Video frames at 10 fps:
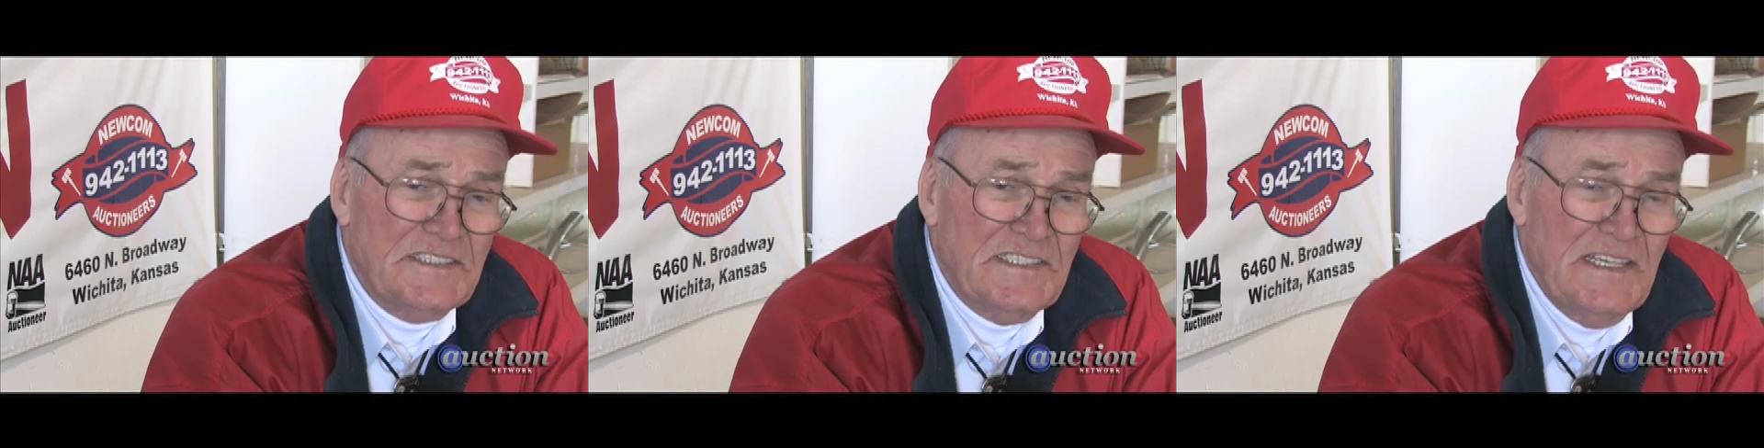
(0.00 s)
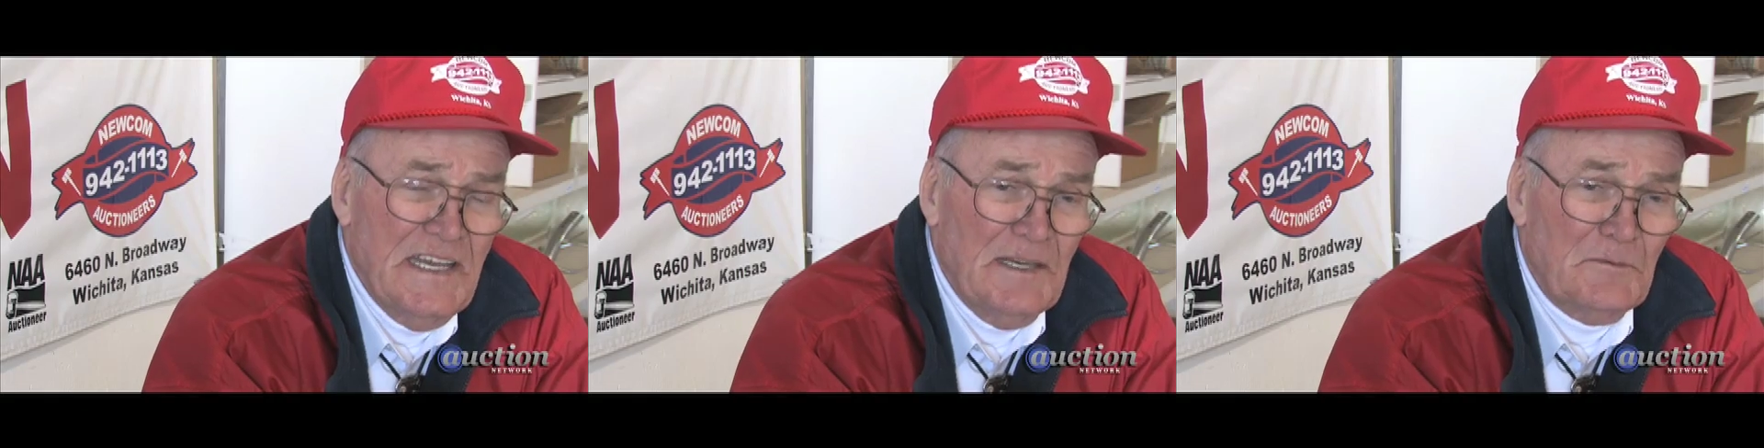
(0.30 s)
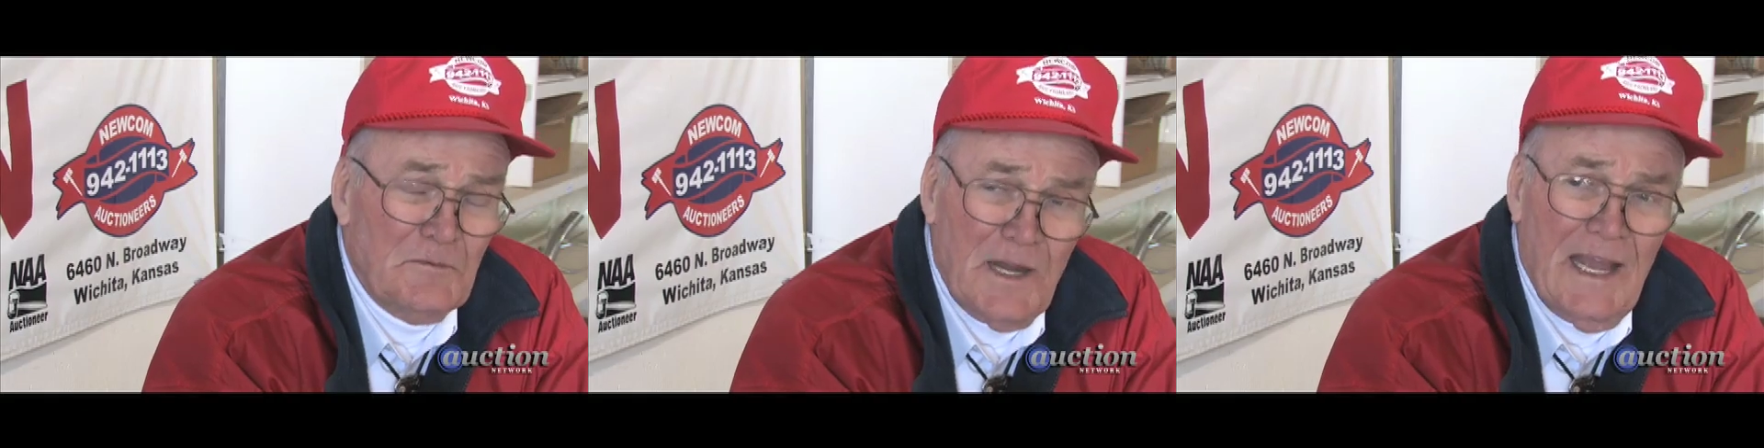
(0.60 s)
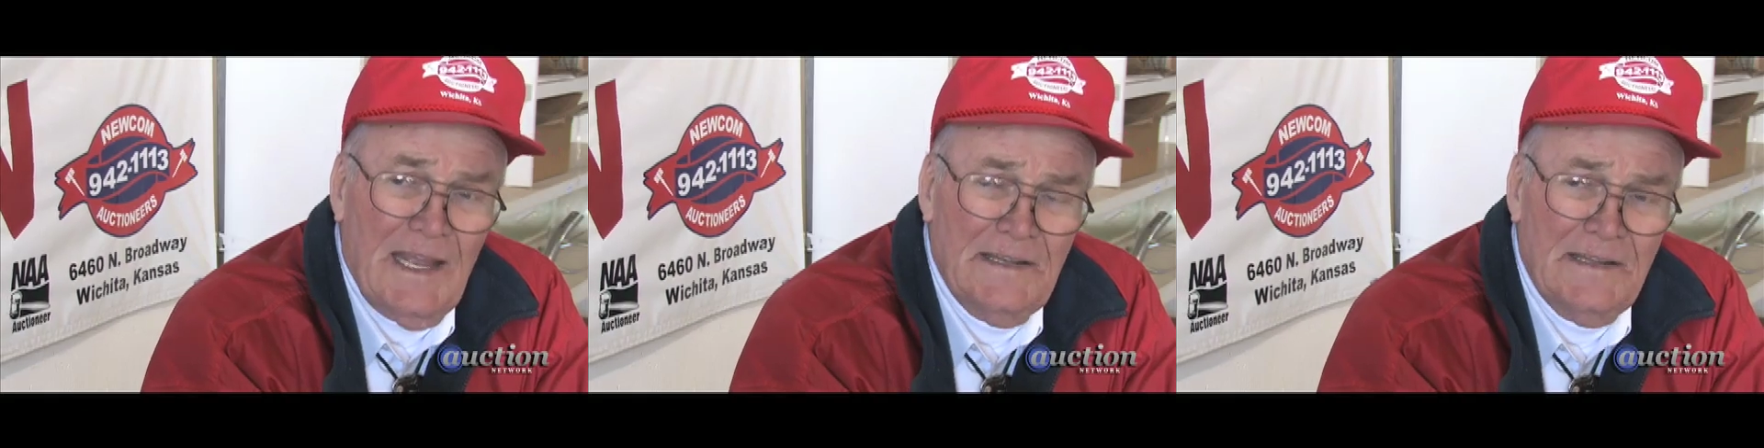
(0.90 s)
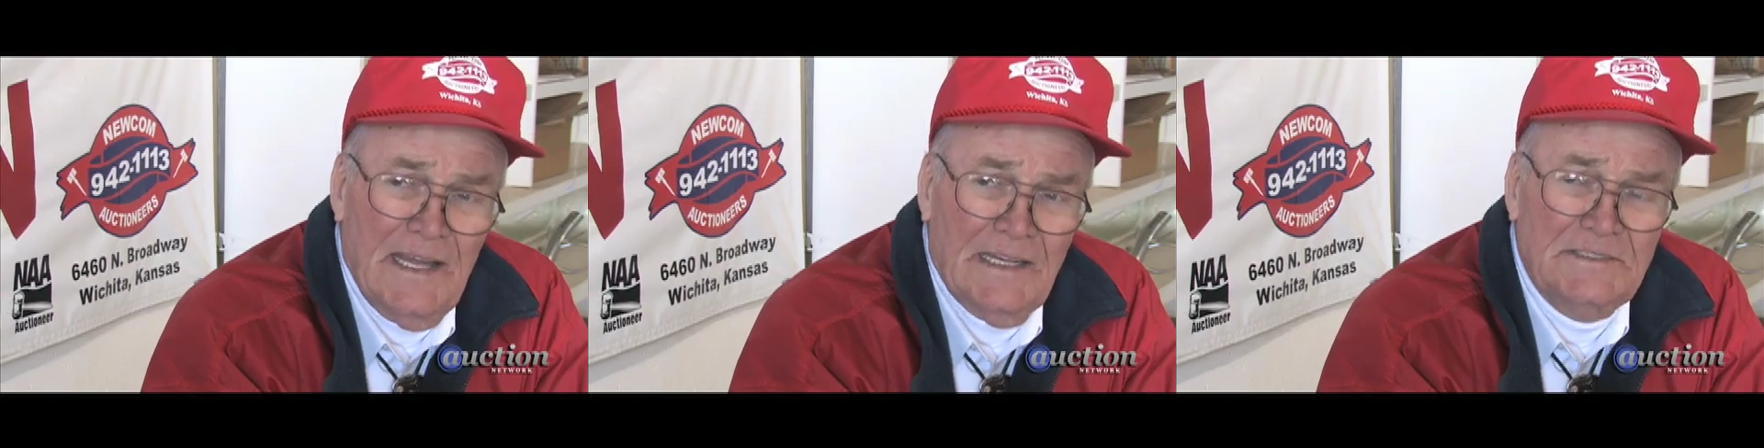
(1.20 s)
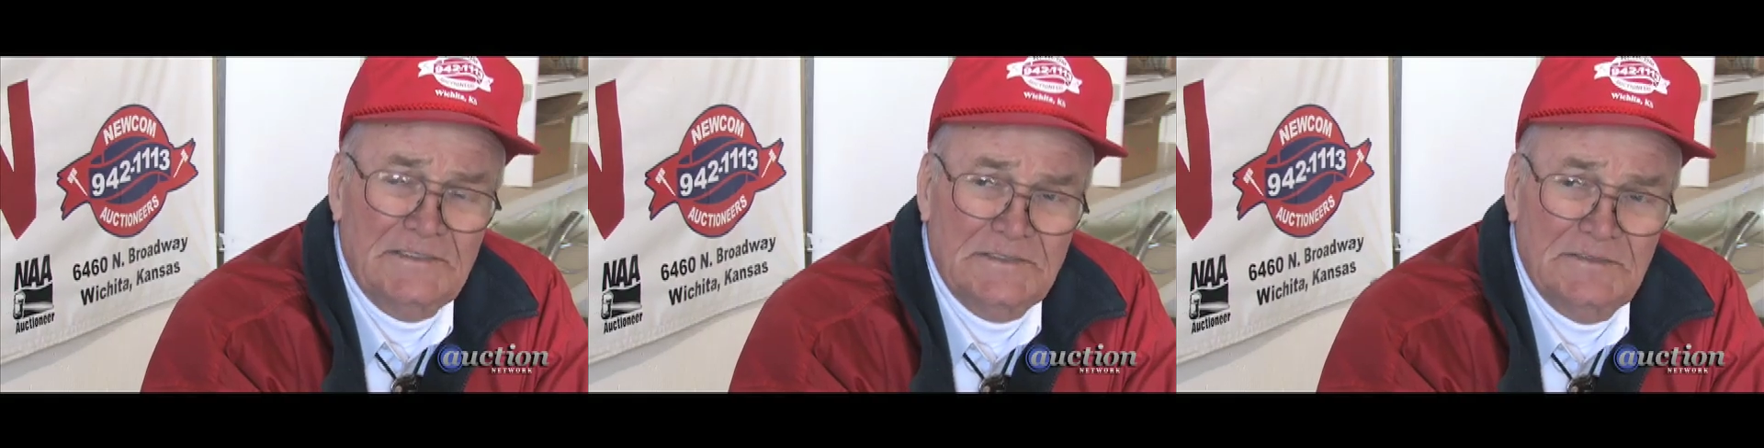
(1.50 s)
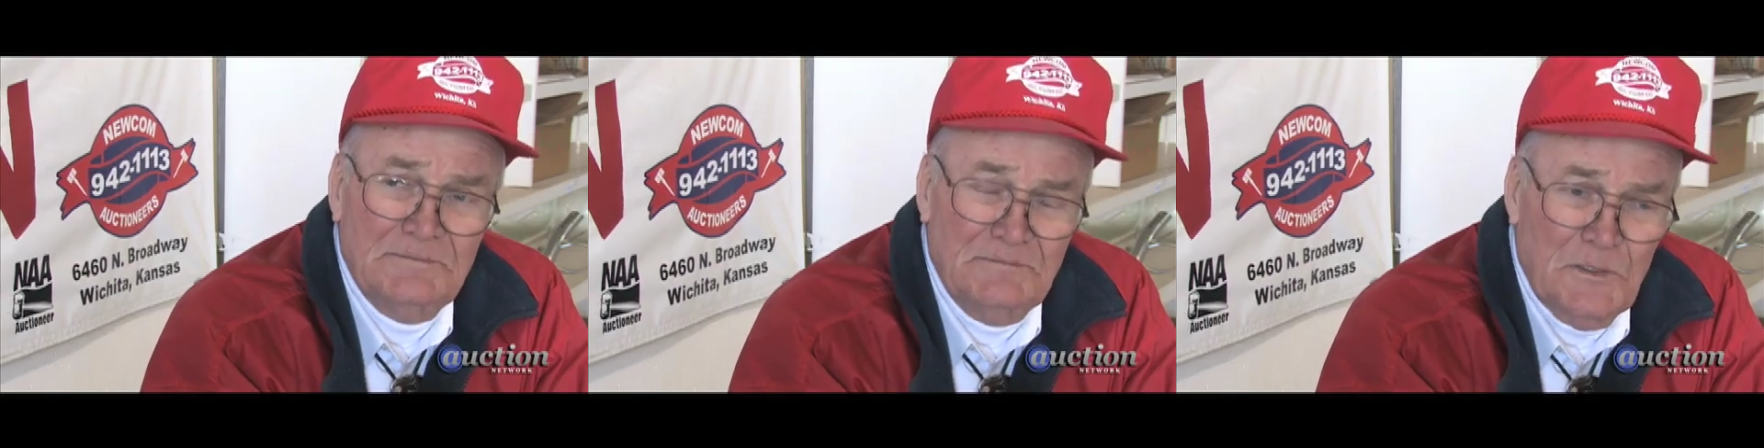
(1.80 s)
to see him ride that
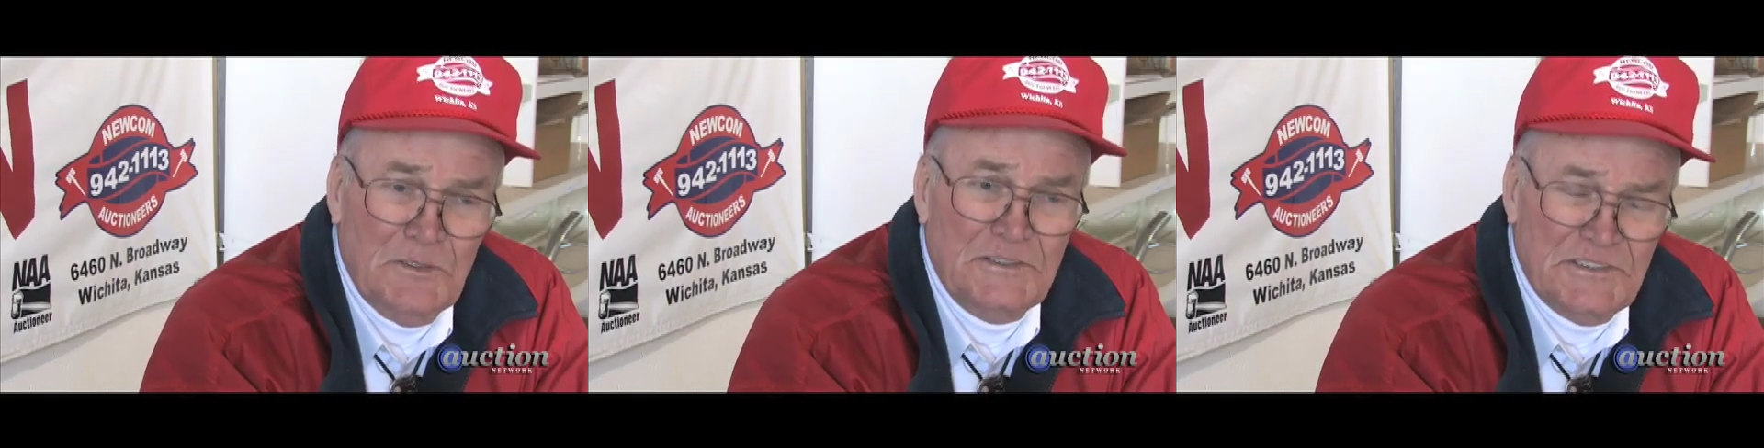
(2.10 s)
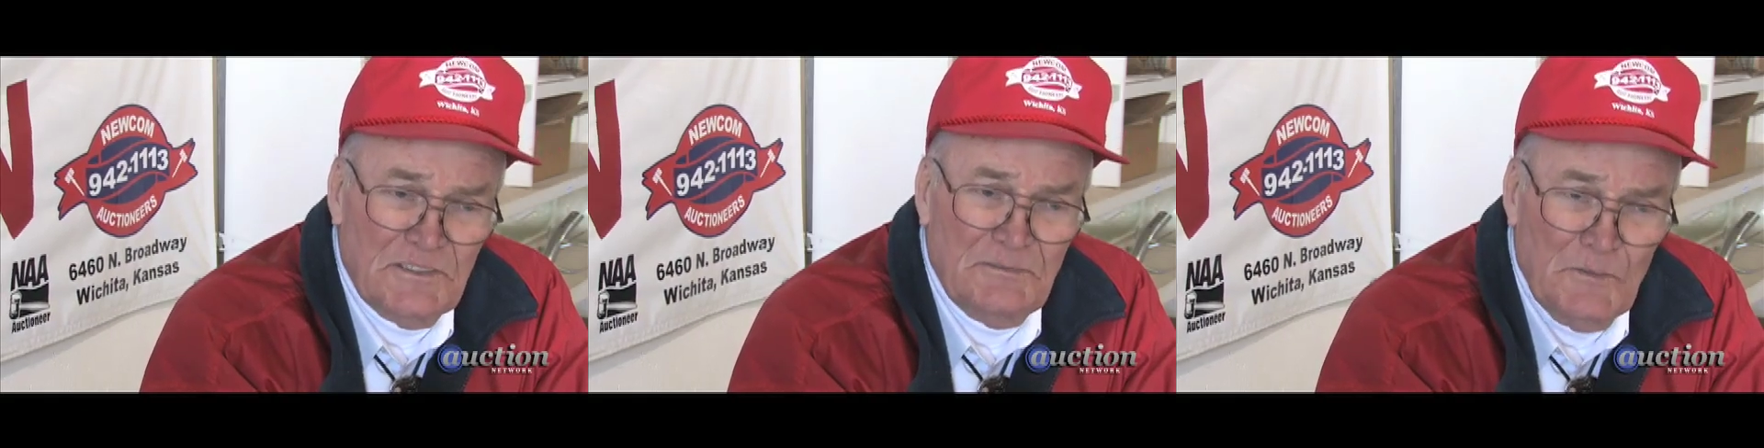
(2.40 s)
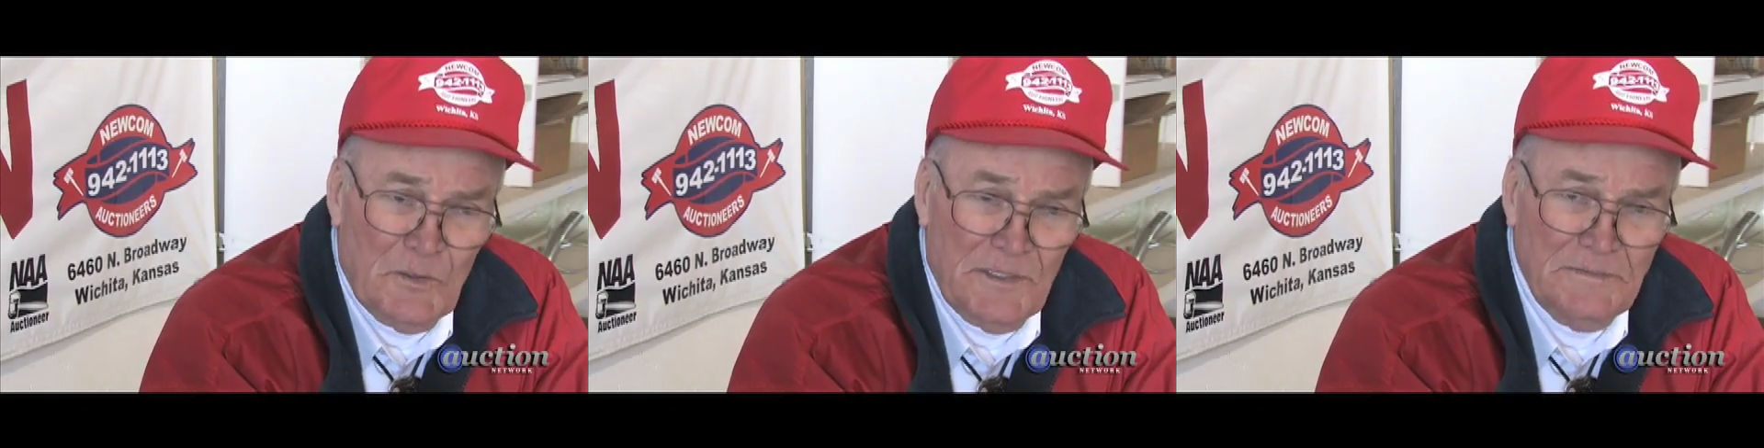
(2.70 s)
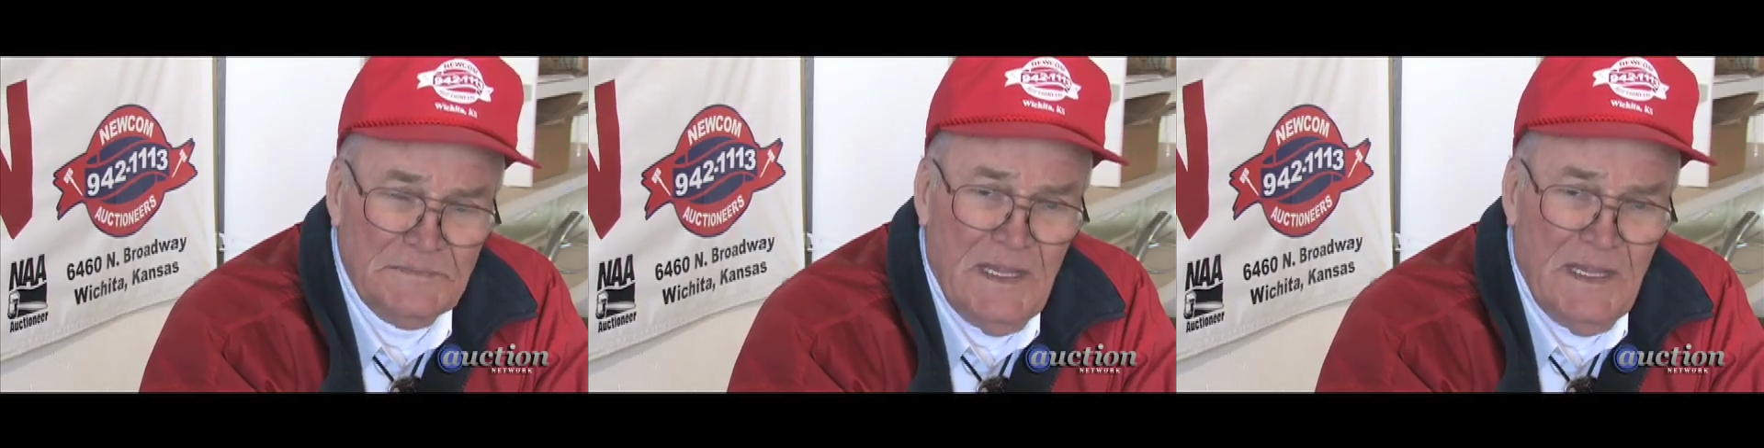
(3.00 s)
motored surfboard.